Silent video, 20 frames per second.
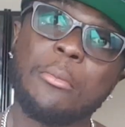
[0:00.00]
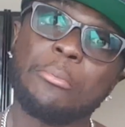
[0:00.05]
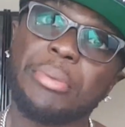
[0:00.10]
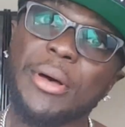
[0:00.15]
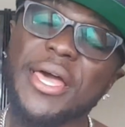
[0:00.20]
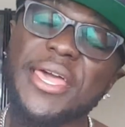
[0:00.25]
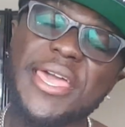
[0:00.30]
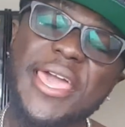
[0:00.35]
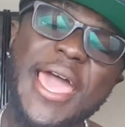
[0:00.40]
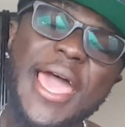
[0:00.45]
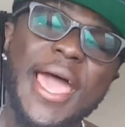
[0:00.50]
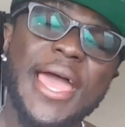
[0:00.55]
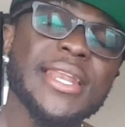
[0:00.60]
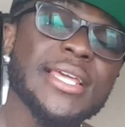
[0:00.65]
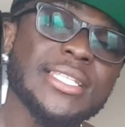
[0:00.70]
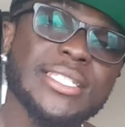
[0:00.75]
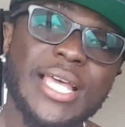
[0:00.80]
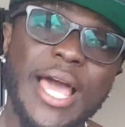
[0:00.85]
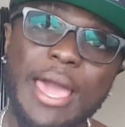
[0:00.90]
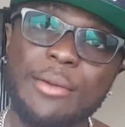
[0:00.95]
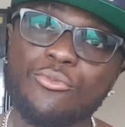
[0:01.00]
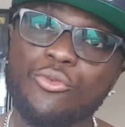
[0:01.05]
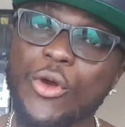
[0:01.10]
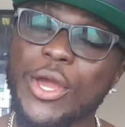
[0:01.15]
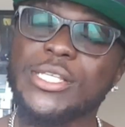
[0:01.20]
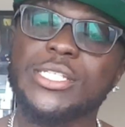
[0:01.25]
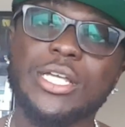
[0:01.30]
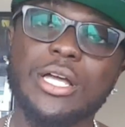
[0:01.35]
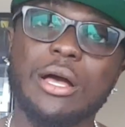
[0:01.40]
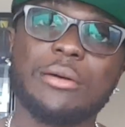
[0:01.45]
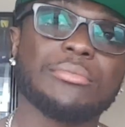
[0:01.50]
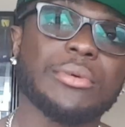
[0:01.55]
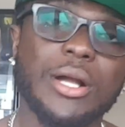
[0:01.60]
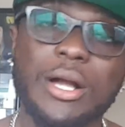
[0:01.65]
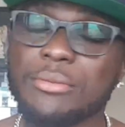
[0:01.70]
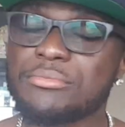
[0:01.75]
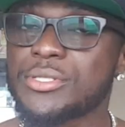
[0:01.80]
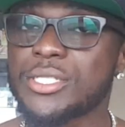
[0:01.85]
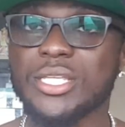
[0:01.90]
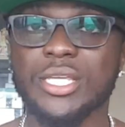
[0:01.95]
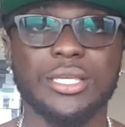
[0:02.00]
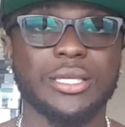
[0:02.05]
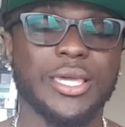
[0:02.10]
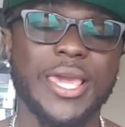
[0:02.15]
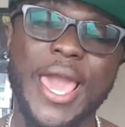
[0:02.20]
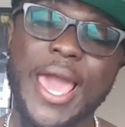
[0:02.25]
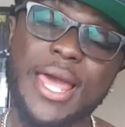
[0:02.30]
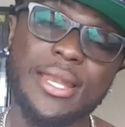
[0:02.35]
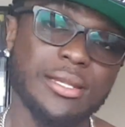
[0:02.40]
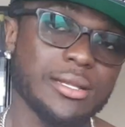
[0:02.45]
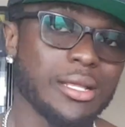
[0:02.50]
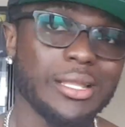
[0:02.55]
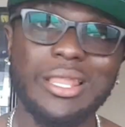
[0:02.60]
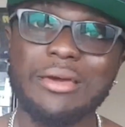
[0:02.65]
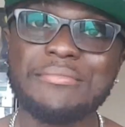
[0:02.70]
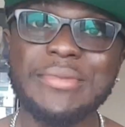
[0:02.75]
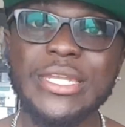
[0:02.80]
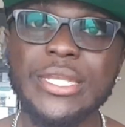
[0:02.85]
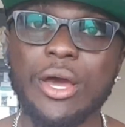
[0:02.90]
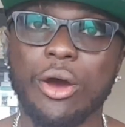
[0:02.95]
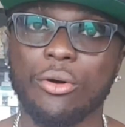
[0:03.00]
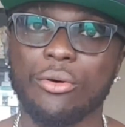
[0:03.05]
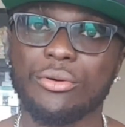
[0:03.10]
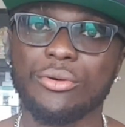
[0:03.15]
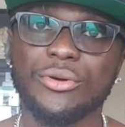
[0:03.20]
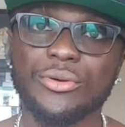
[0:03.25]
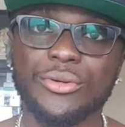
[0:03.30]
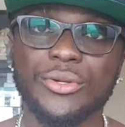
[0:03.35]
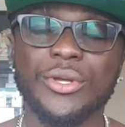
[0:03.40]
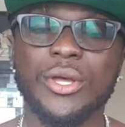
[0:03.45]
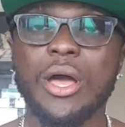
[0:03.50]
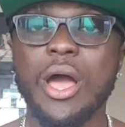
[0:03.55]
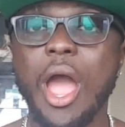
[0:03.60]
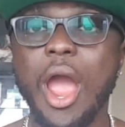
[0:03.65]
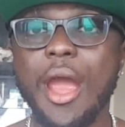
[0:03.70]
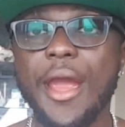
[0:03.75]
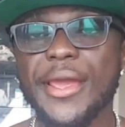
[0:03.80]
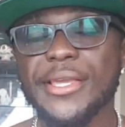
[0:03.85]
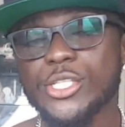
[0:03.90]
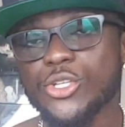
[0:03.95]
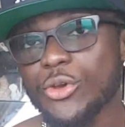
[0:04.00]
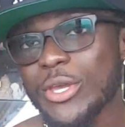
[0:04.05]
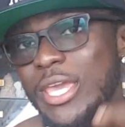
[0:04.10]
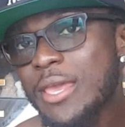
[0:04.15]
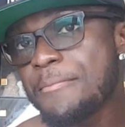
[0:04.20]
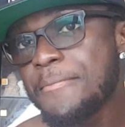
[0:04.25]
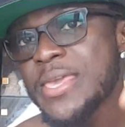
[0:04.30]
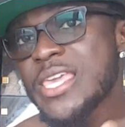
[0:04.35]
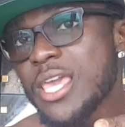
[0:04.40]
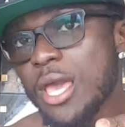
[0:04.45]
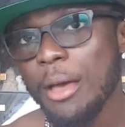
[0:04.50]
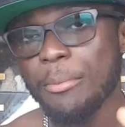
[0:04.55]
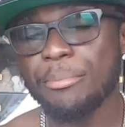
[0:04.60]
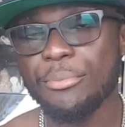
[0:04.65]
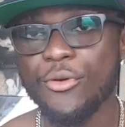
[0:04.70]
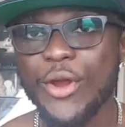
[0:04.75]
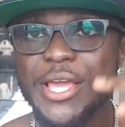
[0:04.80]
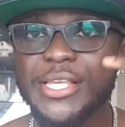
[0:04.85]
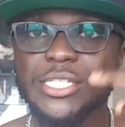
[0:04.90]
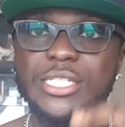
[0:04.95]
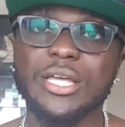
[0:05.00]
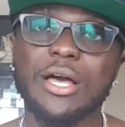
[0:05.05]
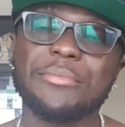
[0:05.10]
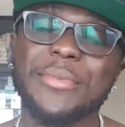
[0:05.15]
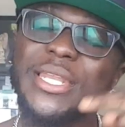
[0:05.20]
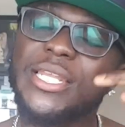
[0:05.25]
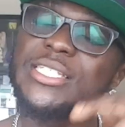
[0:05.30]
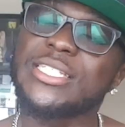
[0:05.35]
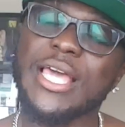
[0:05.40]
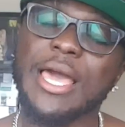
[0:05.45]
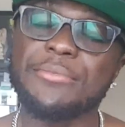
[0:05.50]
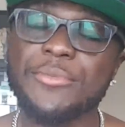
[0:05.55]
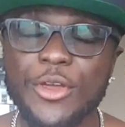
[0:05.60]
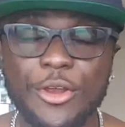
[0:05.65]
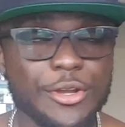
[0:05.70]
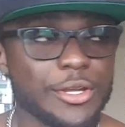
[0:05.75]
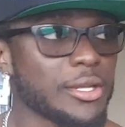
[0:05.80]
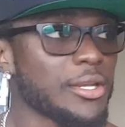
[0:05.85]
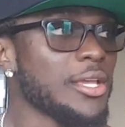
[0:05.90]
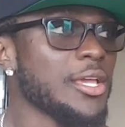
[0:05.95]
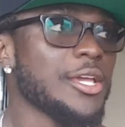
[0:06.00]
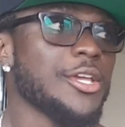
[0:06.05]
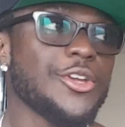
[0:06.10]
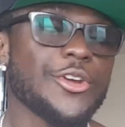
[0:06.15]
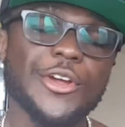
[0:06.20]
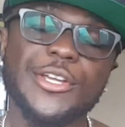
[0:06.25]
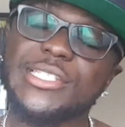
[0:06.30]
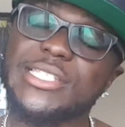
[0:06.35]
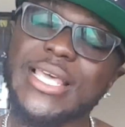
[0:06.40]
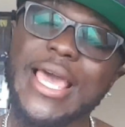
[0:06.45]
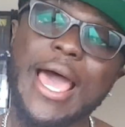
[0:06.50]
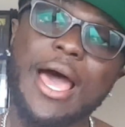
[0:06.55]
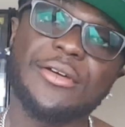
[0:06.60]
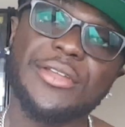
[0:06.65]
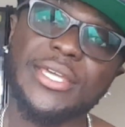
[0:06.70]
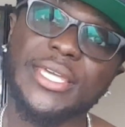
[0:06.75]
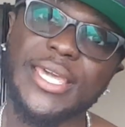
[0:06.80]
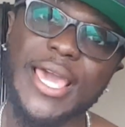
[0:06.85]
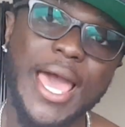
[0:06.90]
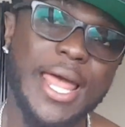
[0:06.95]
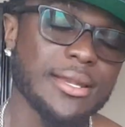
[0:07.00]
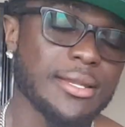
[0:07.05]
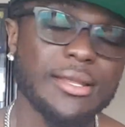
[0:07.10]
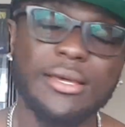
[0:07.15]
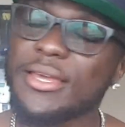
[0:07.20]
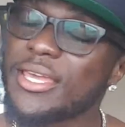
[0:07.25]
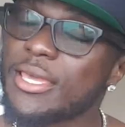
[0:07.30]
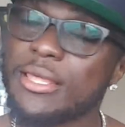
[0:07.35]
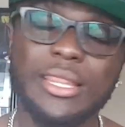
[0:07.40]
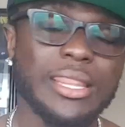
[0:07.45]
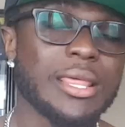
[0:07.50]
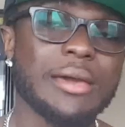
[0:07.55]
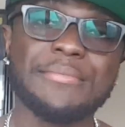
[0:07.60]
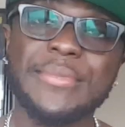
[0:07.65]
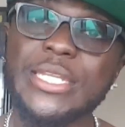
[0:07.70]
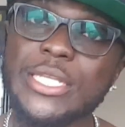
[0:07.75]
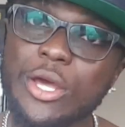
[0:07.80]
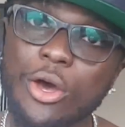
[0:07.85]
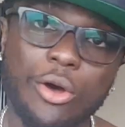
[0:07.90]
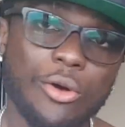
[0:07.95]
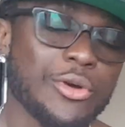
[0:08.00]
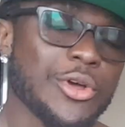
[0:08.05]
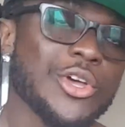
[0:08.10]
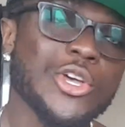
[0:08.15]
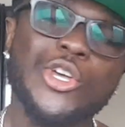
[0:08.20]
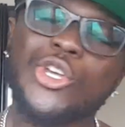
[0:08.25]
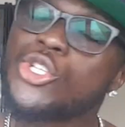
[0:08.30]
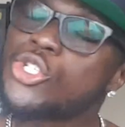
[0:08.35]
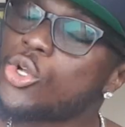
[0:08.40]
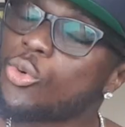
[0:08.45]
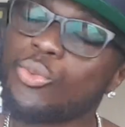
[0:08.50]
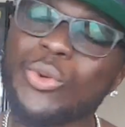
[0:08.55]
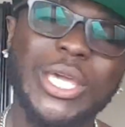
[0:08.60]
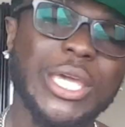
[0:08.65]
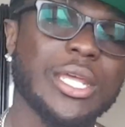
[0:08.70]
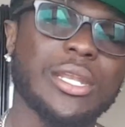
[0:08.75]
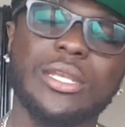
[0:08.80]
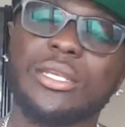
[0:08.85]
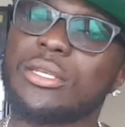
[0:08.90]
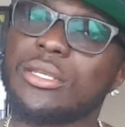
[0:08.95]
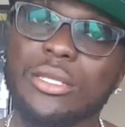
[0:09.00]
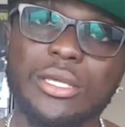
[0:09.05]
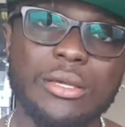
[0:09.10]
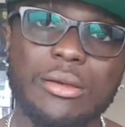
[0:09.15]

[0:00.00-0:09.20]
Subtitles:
But anytime Ricegum comes to Canada, let me know. All right, so hit me up, Ricegum. Anytime you're in town in Canada, let me know so we can